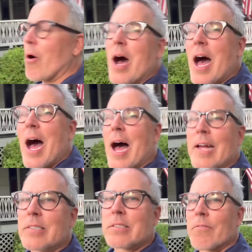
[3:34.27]

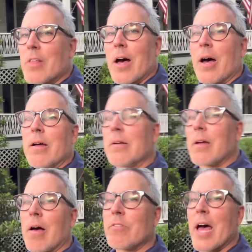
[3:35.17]
eyes of
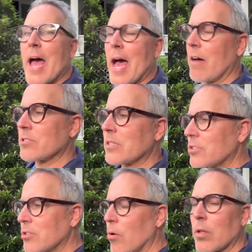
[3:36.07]
the house, the
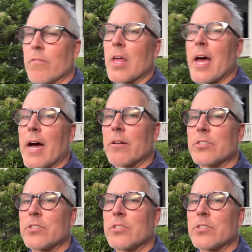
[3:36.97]
soul of the house.